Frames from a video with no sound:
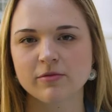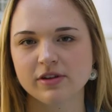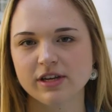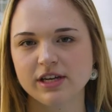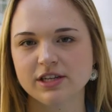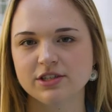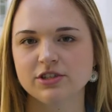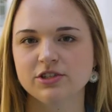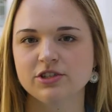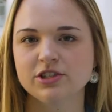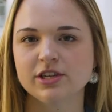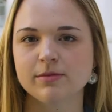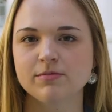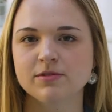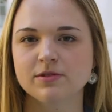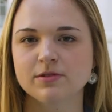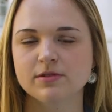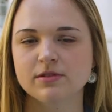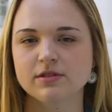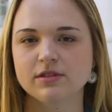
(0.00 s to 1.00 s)
relationships
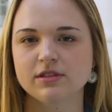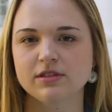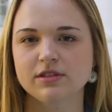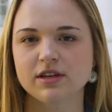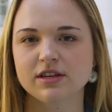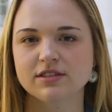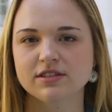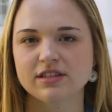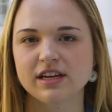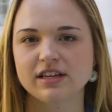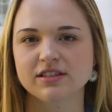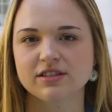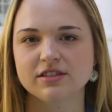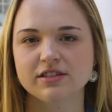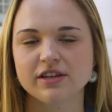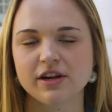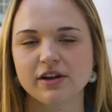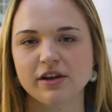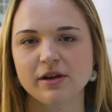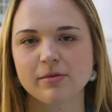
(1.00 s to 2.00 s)
doesn't
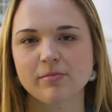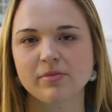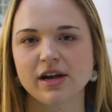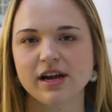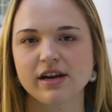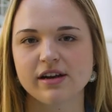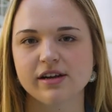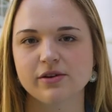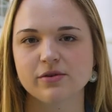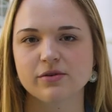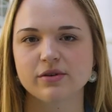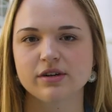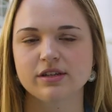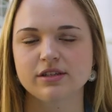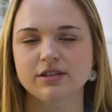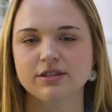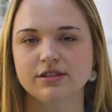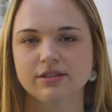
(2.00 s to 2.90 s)
necessarily apply to yours.